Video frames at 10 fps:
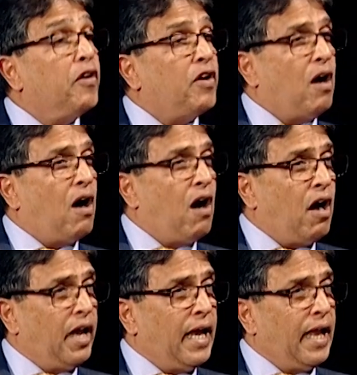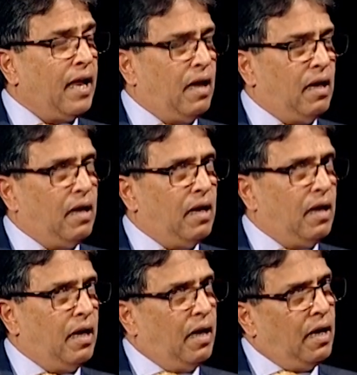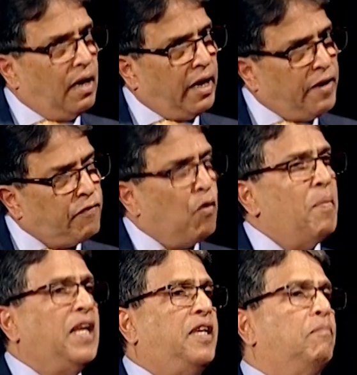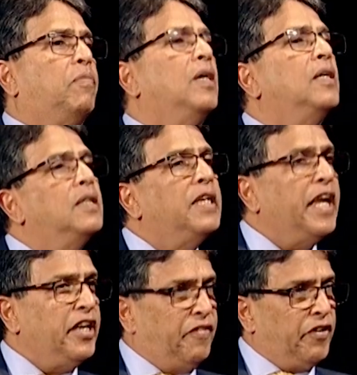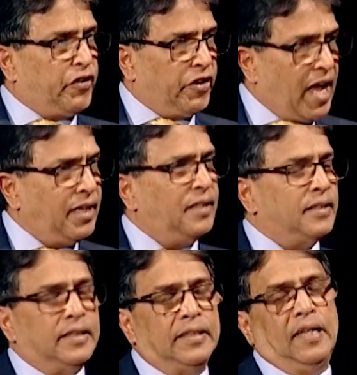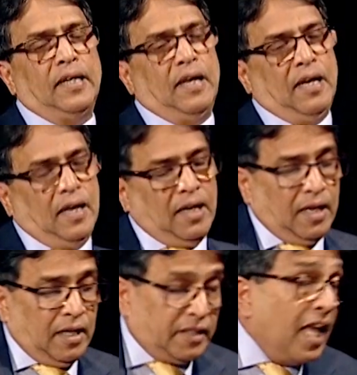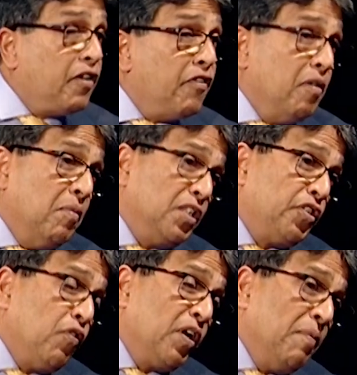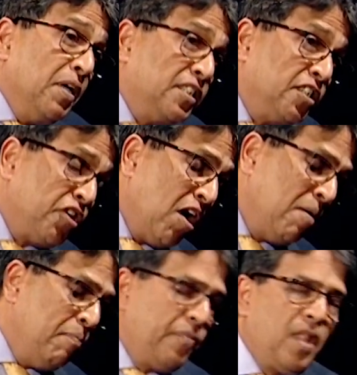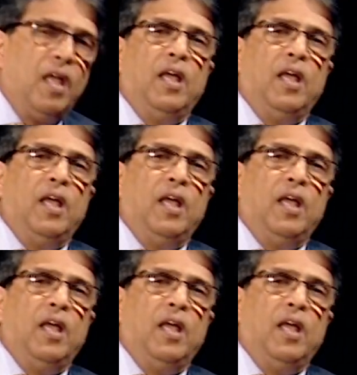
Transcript: good, hmm. highly informative interview today. Mm. Thank you. Uh, thank you very much for mm. giving us the time. Thank